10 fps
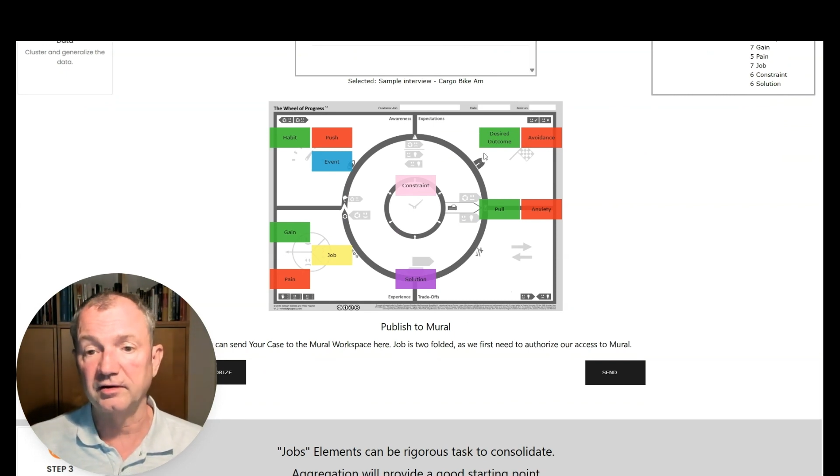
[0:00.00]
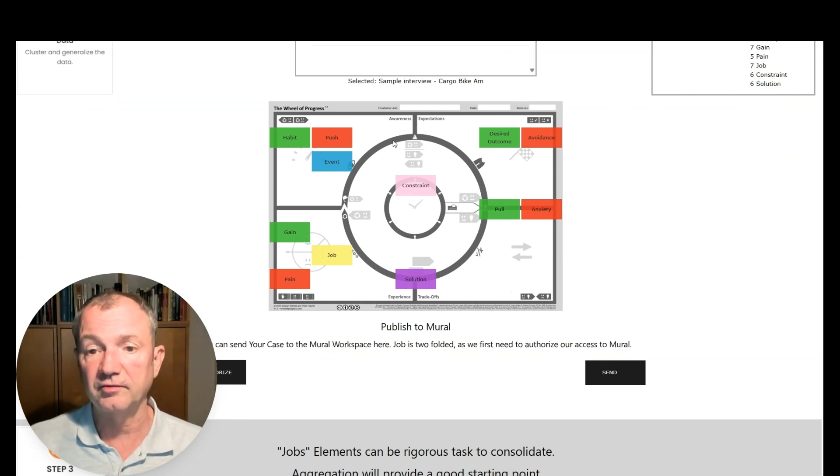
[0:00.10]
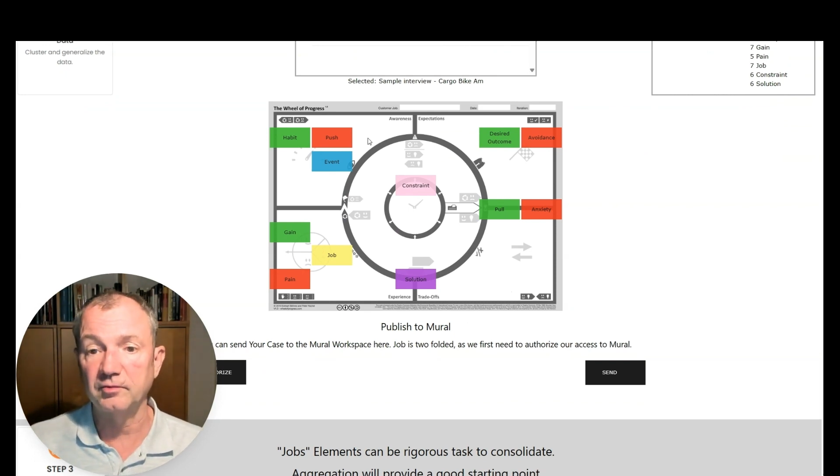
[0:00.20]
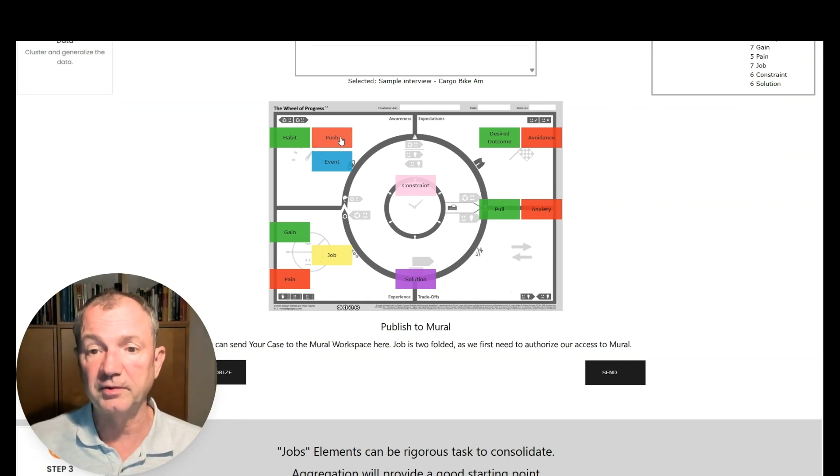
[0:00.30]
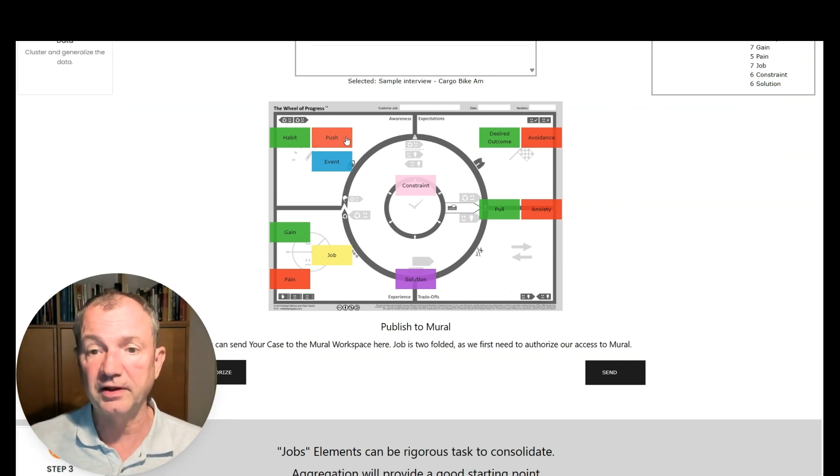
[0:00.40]

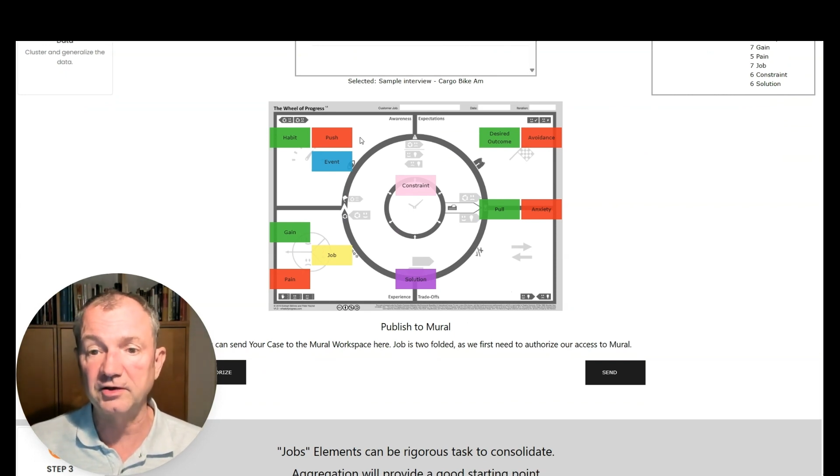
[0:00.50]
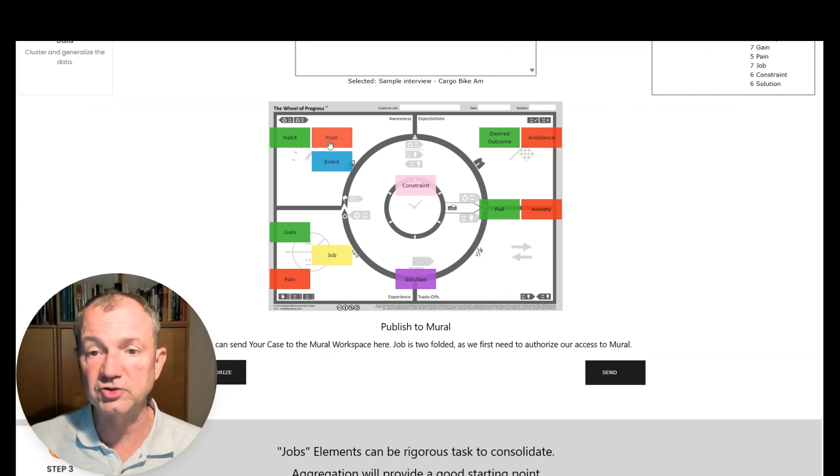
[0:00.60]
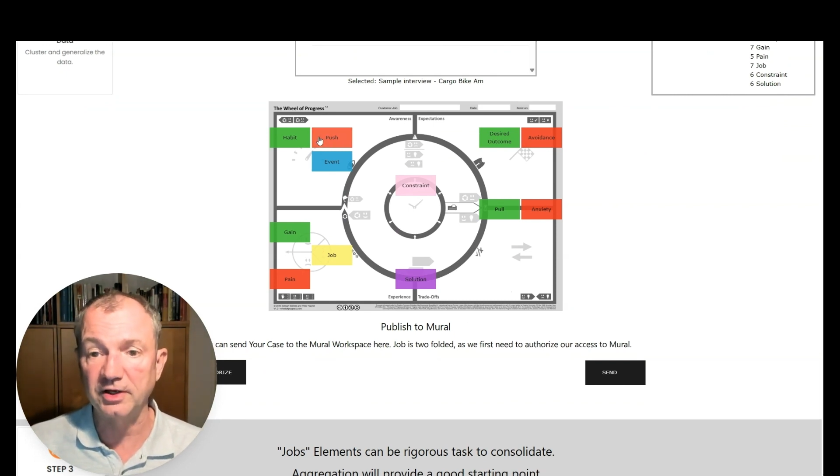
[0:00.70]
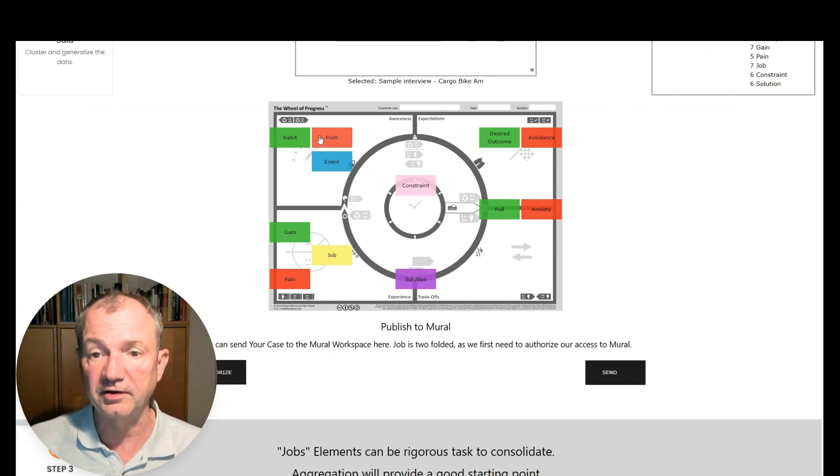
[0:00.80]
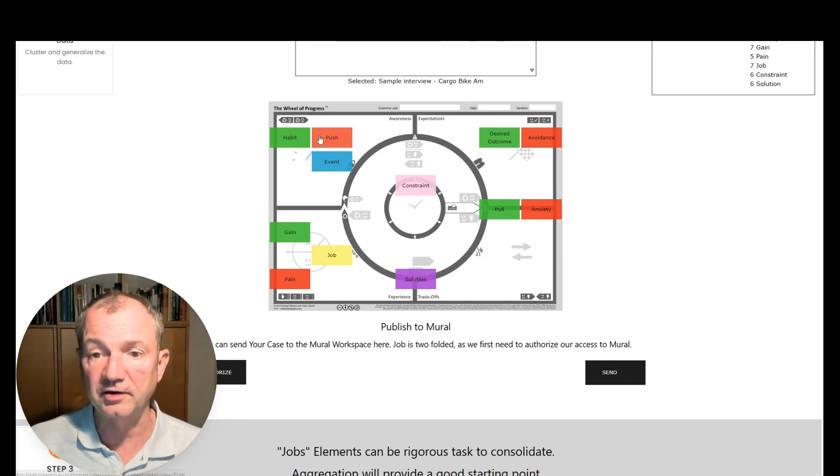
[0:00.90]
So we can
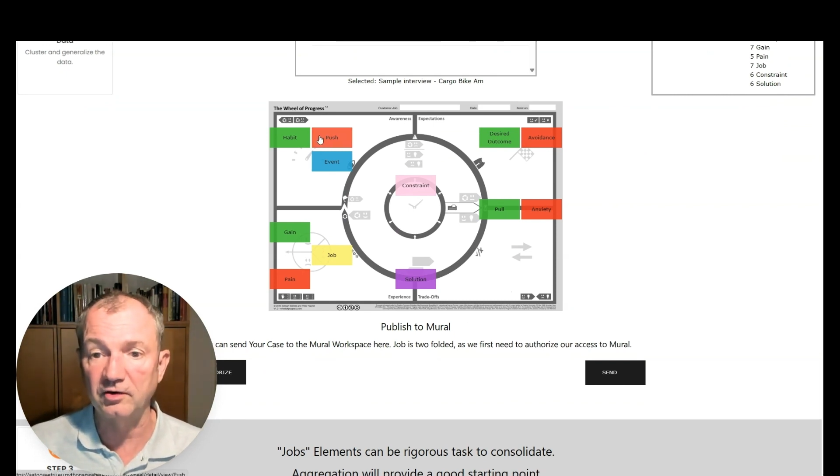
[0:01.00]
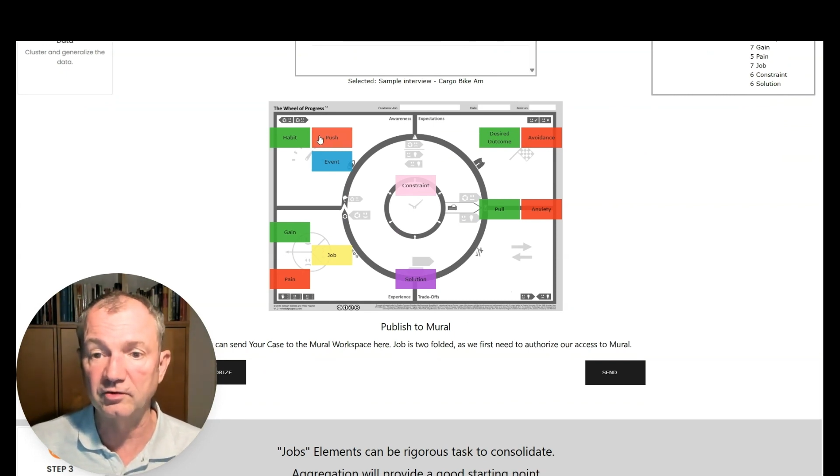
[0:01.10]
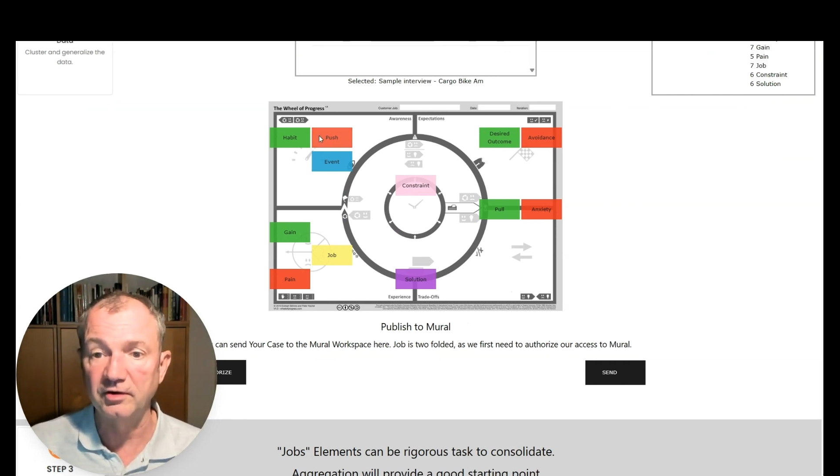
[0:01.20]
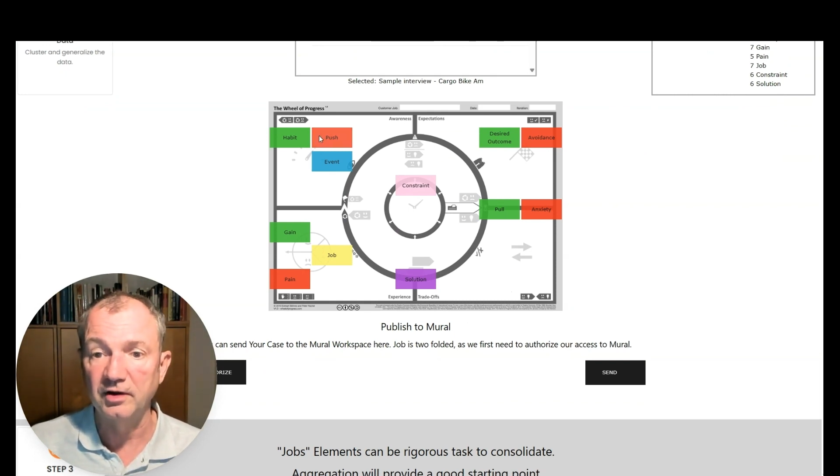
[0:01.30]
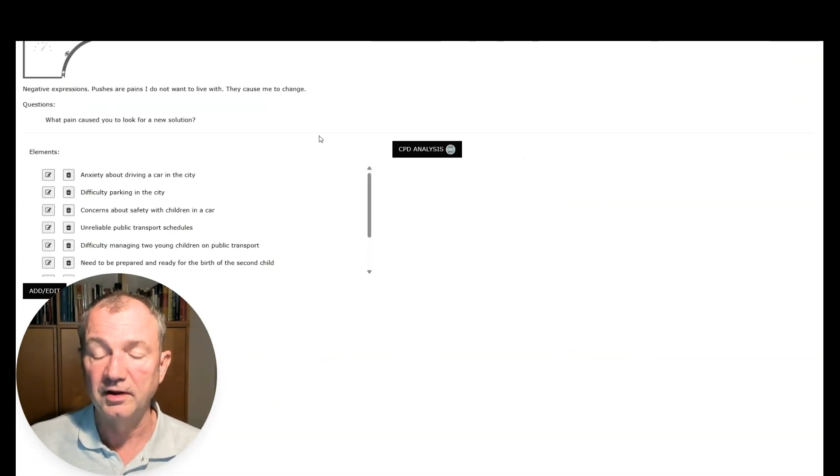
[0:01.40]
check it out